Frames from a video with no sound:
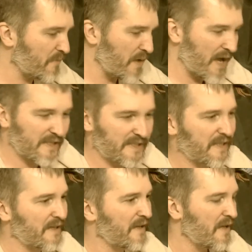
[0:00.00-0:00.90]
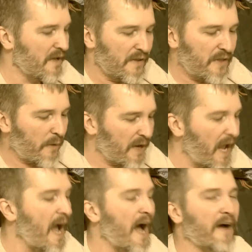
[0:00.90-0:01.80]
medicine that we
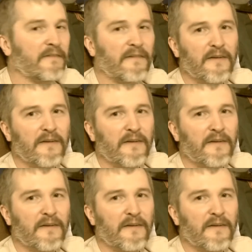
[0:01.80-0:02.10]
have.